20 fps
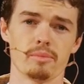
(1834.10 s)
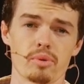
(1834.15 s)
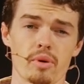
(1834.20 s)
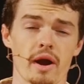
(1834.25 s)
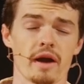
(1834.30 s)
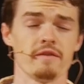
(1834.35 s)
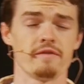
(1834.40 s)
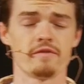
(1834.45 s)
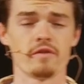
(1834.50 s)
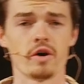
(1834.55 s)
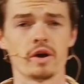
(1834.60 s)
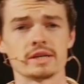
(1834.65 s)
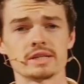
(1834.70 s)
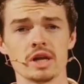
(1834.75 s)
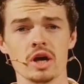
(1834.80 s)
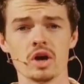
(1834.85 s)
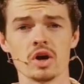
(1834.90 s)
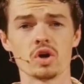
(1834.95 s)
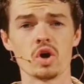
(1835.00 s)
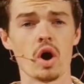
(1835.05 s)
Pray
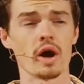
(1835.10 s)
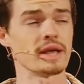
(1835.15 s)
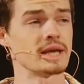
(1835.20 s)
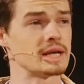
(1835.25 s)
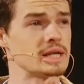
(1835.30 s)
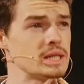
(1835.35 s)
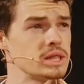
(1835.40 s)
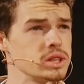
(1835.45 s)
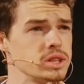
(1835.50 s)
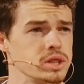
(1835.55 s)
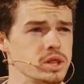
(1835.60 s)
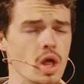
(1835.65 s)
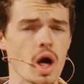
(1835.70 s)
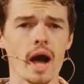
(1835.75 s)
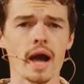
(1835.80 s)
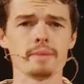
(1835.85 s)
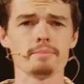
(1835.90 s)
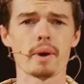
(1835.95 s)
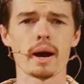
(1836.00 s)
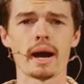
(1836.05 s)
first, God,
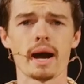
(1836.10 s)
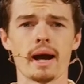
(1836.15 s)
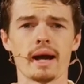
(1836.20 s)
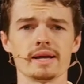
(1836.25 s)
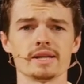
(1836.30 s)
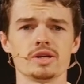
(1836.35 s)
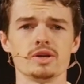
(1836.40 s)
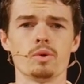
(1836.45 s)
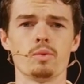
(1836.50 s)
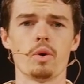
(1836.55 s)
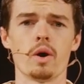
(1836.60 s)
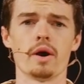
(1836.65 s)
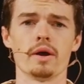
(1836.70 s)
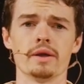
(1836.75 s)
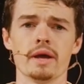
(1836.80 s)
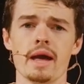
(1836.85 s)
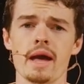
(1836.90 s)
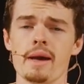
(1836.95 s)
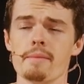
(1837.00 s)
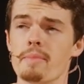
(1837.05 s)
incline my heart to your
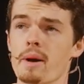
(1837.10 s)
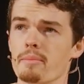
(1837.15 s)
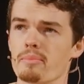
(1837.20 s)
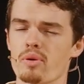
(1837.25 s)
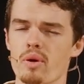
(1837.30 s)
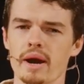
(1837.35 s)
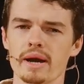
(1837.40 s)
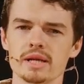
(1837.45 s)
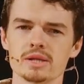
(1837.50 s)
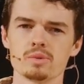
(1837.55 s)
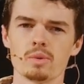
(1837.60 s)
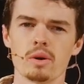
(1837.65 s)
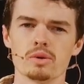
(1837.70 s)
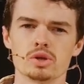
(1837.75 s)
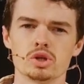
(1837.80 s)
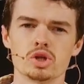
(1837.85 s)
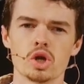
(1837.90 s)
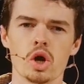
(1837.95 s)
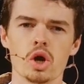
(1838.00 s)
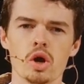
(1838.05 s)
word, but pray as well,
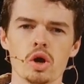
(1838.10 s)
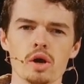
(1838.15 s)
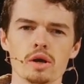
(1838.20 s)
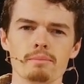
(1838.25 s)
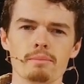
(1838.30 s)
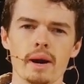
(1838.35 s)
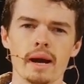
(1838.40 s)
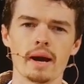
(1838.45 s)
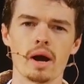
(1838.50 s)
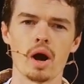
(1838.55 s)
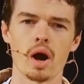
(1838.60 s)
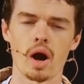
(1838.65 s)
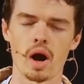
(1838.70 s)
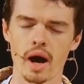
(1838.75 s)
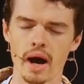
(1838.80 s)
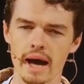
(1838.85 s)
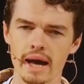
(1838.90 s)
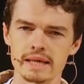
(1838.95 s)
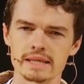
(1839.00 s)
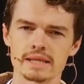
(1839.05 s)
turn my
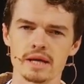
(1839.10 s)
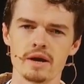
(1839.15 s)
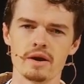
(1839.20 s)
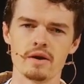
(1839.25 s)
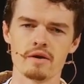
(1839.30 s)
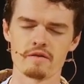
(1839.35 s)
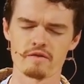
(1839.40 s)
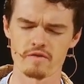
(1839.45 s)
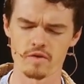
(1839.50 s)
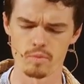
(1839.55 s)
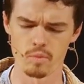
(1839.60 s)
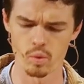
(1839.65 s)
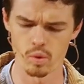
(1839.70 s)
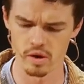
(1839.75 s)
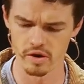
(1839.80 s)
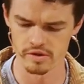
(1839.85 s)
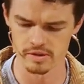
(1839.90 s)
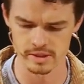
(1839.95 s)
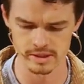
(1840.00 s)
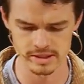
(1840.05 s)
eyes from
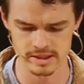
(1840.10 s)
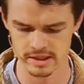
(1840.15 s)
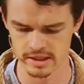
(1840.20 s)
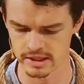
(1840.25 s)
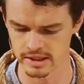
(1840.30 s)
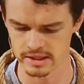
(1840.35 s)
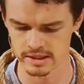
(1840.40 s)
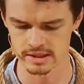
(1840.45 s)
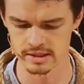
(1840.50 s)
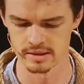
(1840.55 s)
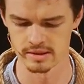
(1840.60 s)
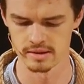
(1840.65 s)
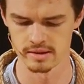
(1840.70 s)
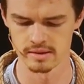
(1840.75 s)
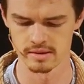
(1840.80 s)
worthless things.